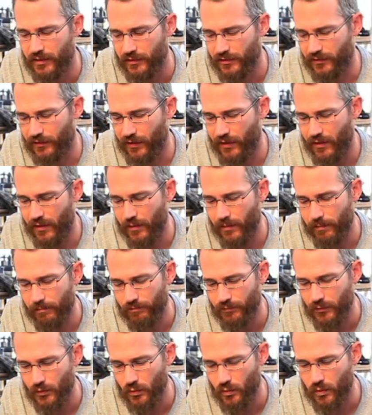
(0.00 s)
So
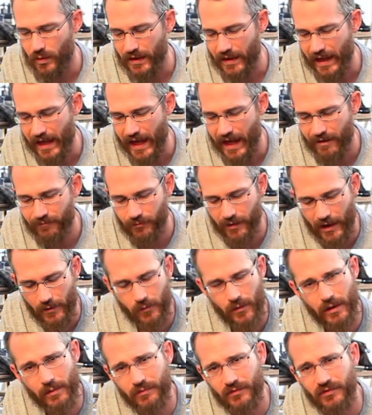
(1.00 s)
we have
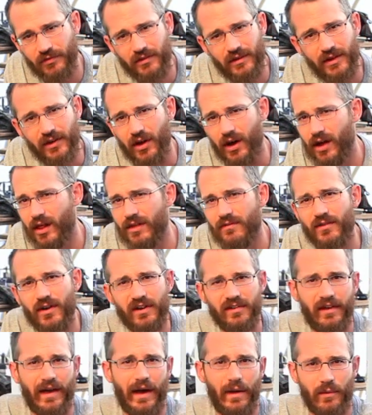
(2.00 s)
redworms in all of
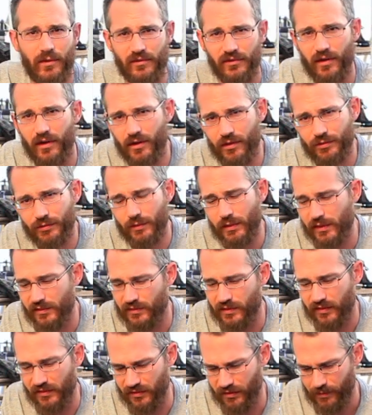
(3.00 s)
our towers, all through our
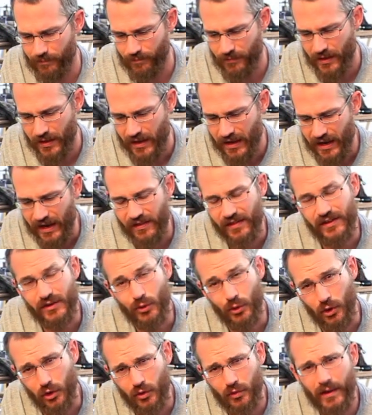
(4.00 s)
system, and they
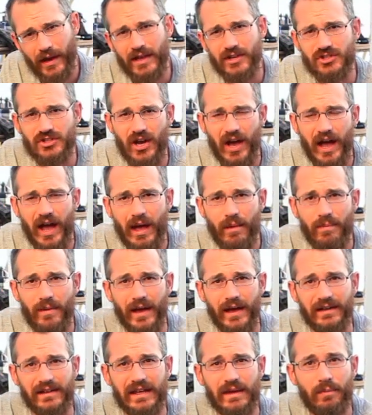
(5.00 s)
do a great job
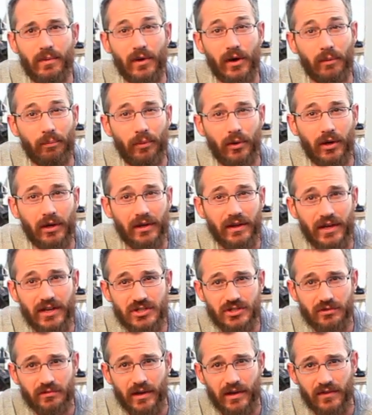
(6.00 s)
at keeping our
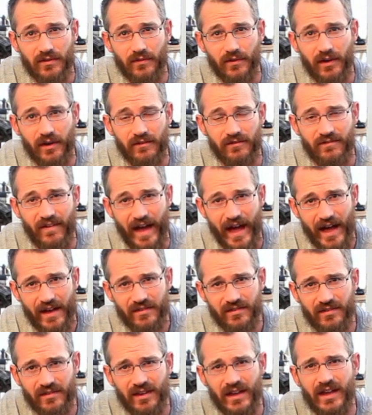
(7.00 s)
percolation rates very
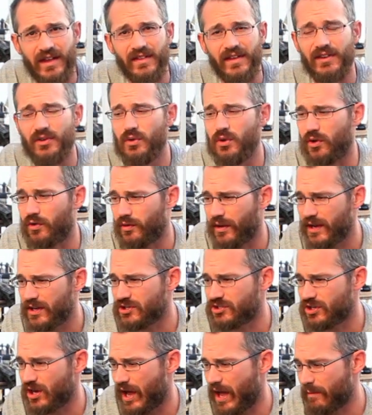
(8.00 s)
fast. They do a
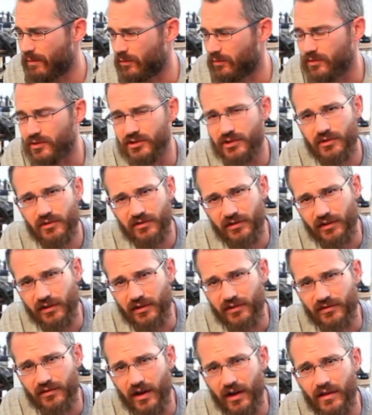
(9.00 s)
great job at reducing
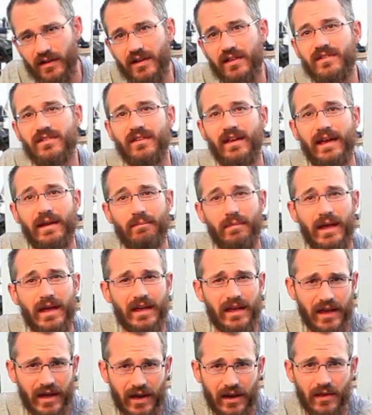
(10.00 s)
our solids and
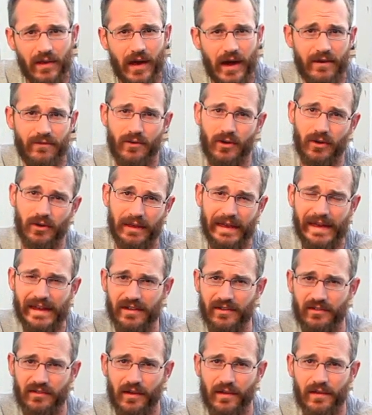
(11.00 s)
making a lot of our
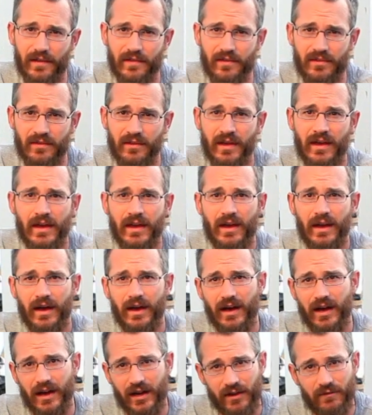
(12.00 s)
organic solids
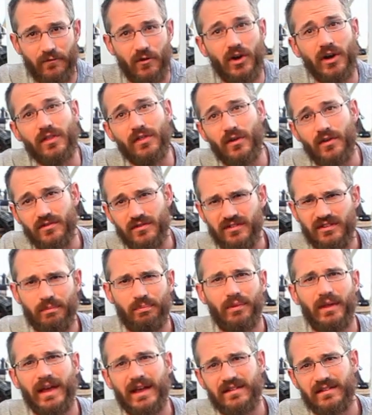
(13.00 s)
uh, converting those into
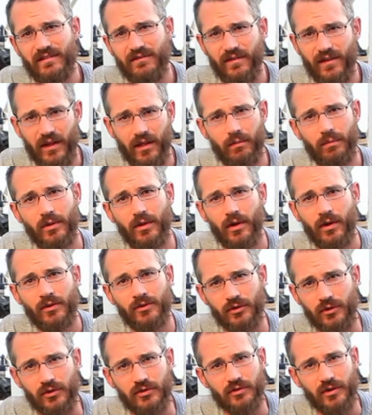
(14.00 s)
plant available
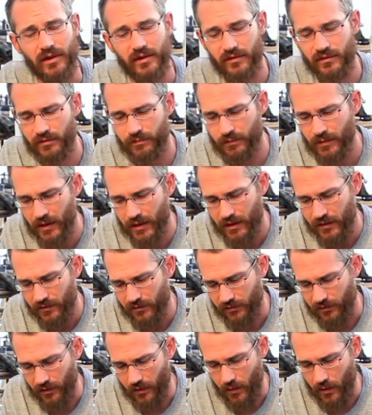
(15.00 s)
nutrients.
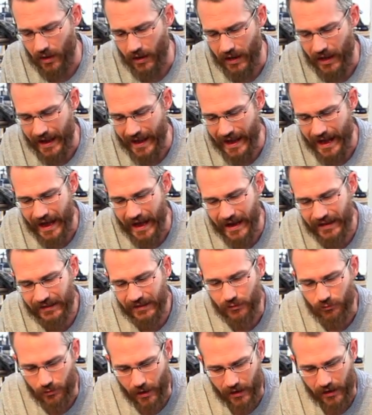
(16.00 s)
So uh, I
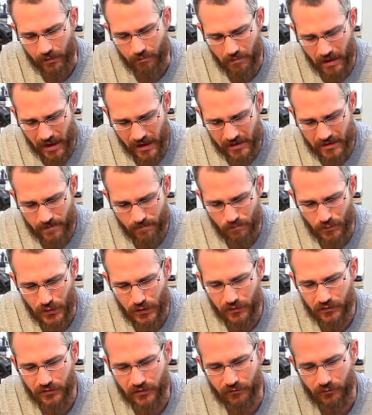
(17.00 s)
highly recommend the
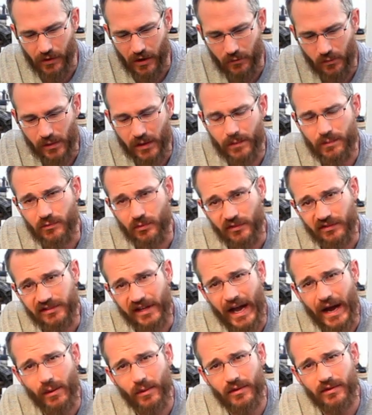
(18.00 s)
use of redworms with
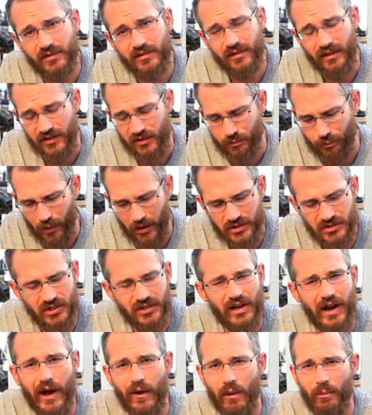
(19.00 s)
towers,
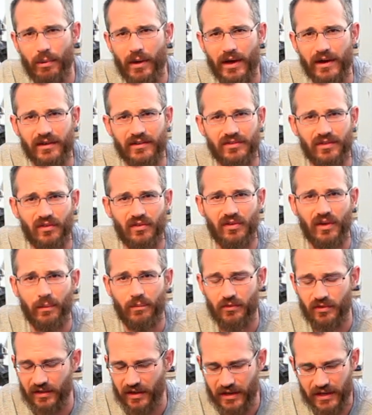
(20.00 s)
especially in aquaponic
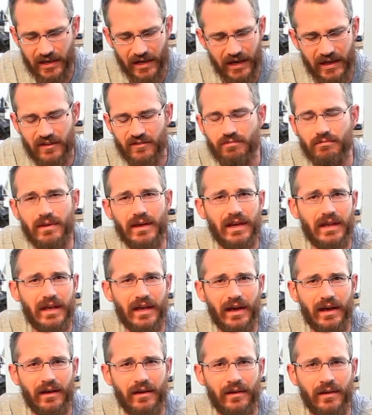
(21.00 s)
systems, any kind of
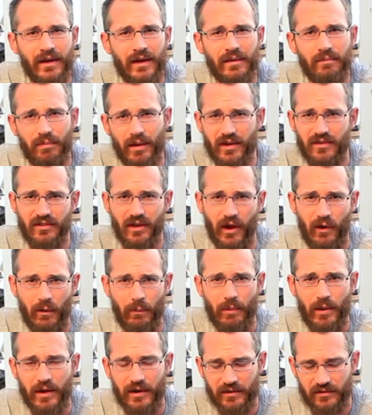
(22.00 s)
media based
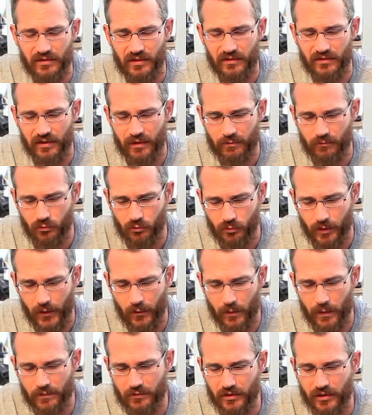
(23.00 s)
aquaponic system.
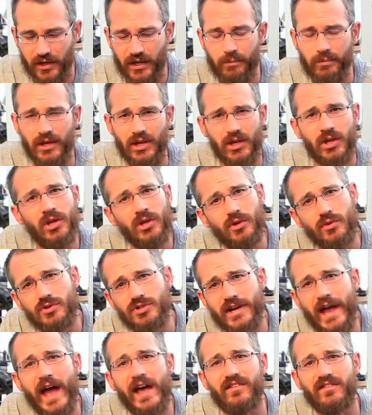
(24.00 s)
Redworms are going to be a
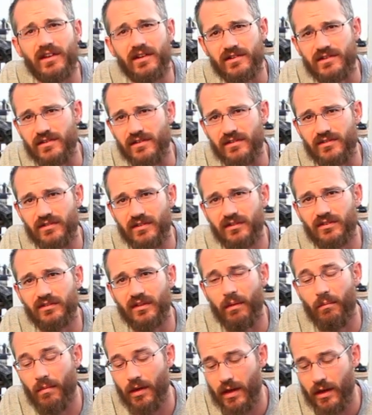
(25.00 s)
huge asset to your
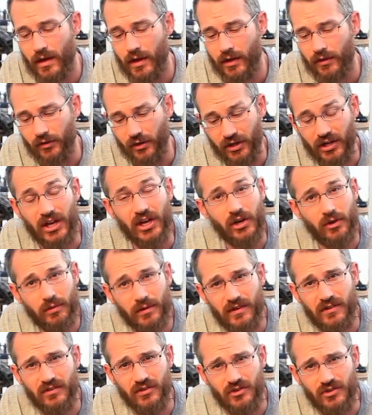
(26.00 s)
system. They're going to
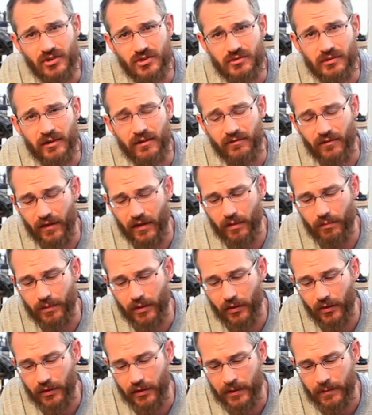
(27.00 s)
increase your nutrient
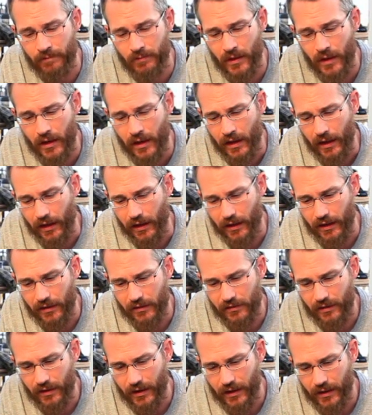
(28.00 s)
availability
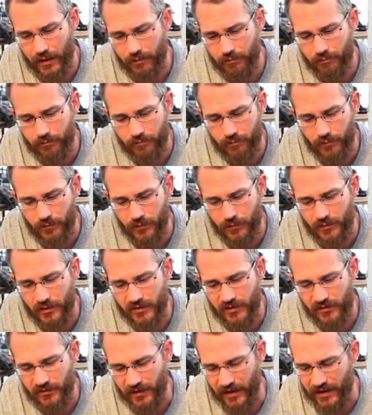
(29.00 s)
and um, they're
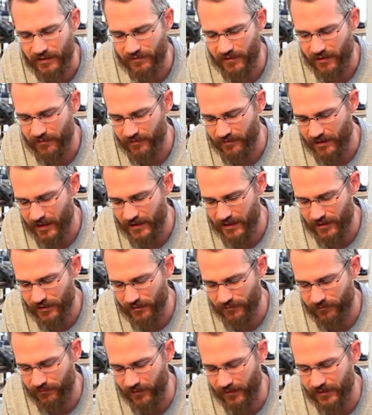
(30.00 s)
just kind of a,
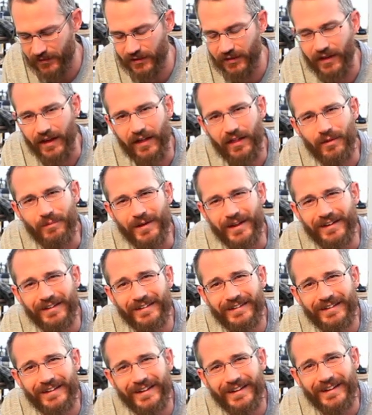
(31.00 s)
another fun little element.
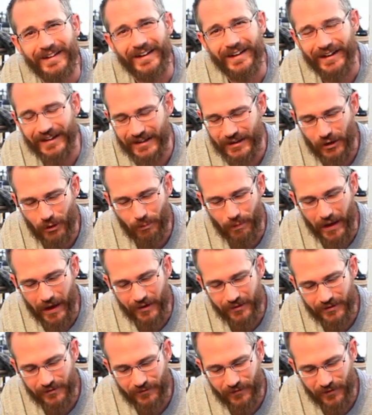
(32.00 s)
Uh, you know,
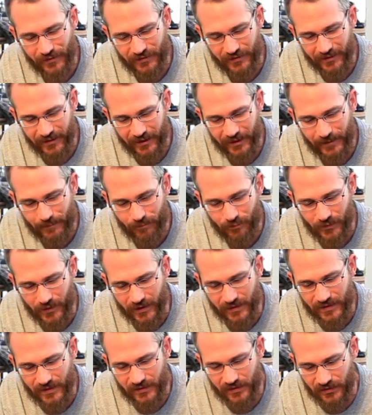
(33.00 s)
biodiversity
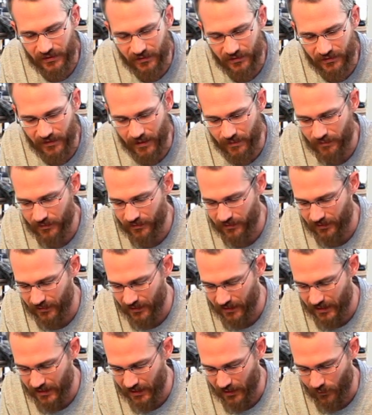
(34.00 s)
in these systems
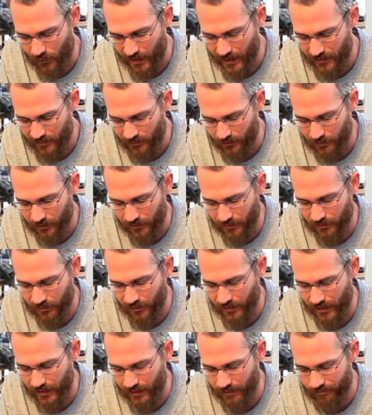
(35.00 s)
equates with
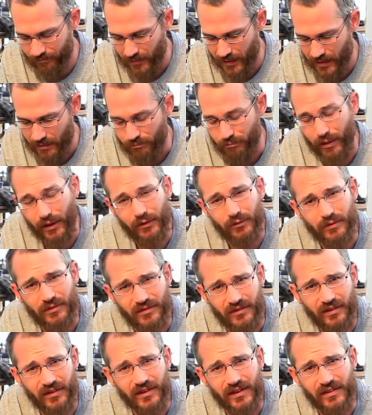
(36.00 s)
uh, better
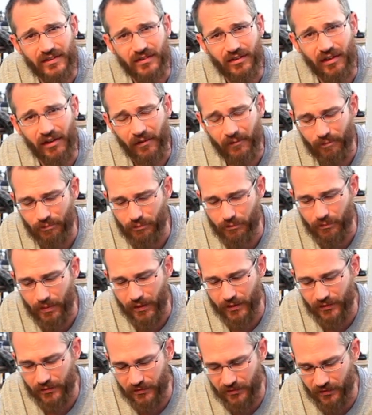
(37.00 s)
resiliency,
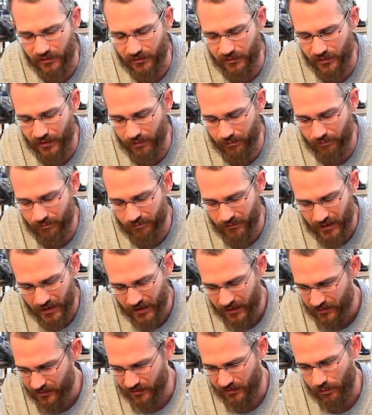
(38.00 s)
better system
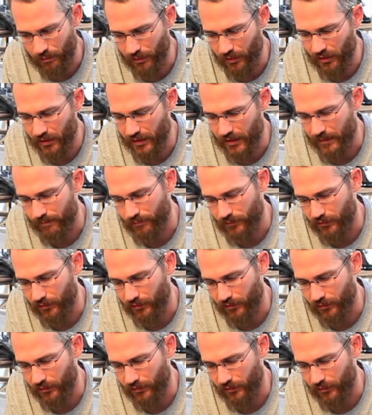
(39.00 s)
stability.